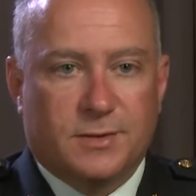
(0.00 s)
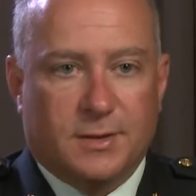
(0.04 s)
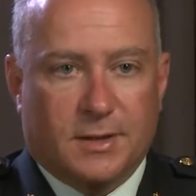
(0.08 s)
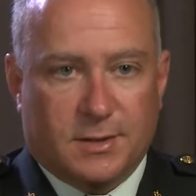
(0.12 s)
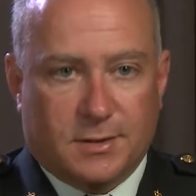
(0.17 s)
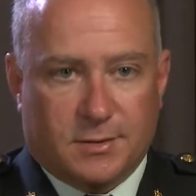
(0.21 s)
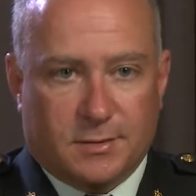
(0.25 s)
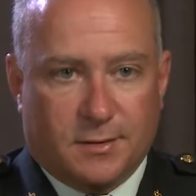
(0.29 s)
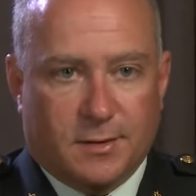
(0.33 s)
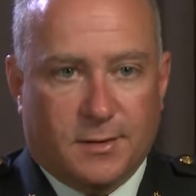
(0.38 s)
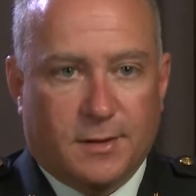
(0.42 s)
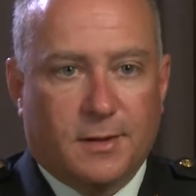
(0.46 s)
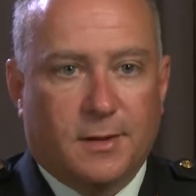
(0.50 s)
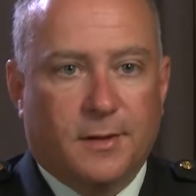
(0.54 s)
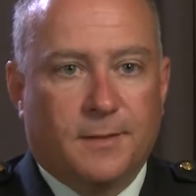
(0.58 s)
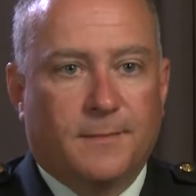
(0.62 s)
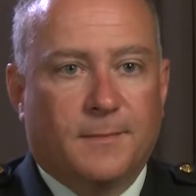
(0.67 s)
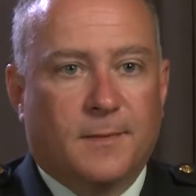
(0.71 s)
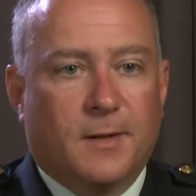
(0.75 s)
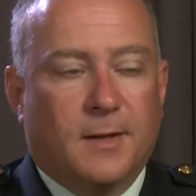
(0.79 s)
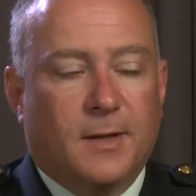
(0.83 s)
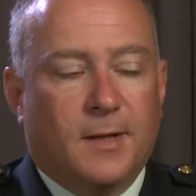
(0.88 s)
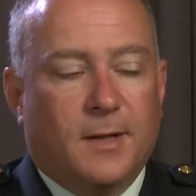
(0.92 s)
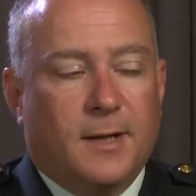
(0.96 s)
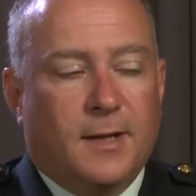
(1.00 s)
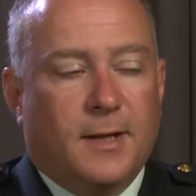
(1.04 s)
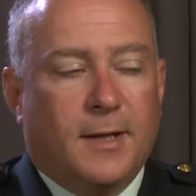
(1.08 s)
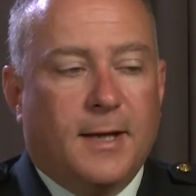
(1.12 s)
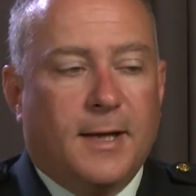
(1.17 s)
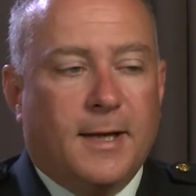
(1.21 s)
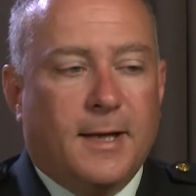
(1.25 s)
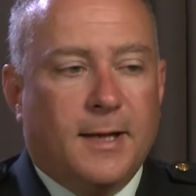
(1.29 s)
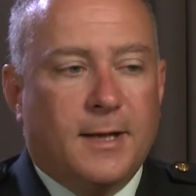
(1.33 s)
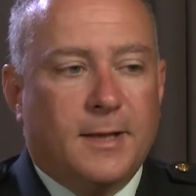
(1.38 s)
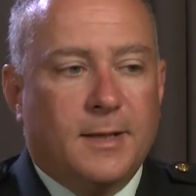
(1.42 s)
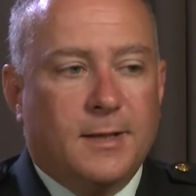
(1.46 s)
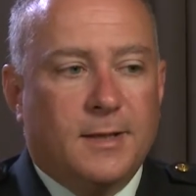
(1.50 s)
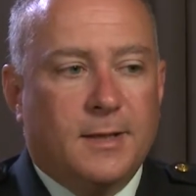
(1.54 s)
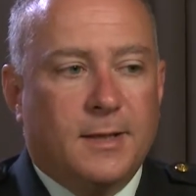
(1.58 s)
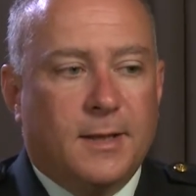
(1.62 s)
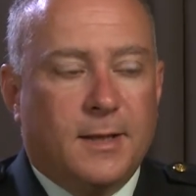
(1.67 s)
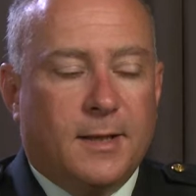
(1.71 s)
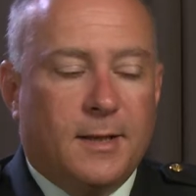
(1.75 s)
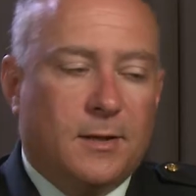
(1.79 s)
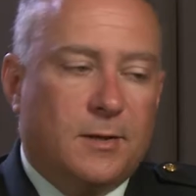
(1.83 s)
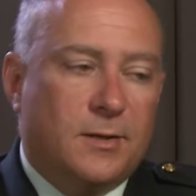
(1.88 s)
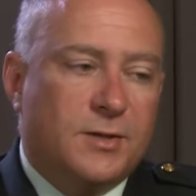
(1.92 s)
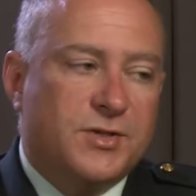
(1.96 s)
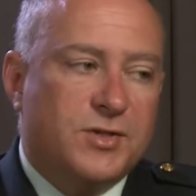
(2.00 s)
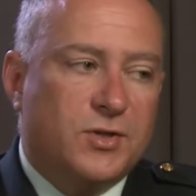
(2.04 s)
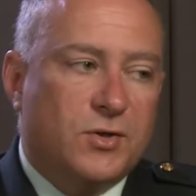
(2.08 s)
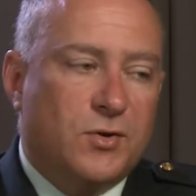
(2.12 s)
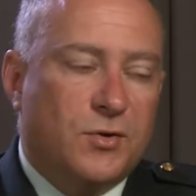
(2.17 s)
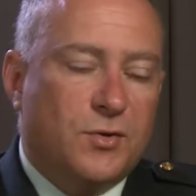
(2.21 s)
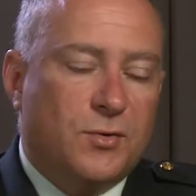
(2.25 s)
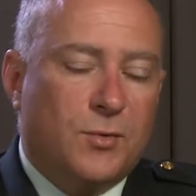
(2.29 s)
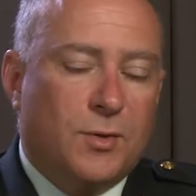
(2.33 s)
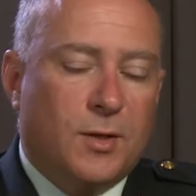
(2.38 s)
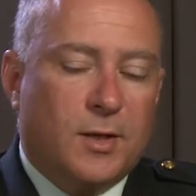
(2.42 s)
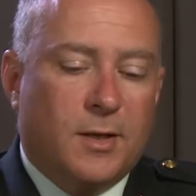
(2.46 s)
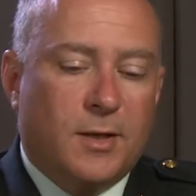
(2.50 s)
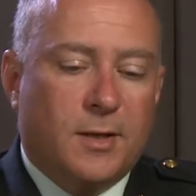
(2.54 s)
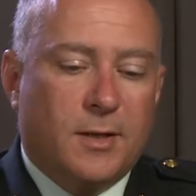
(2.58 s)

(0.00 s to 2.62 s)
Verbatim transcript: that sort of thing. And also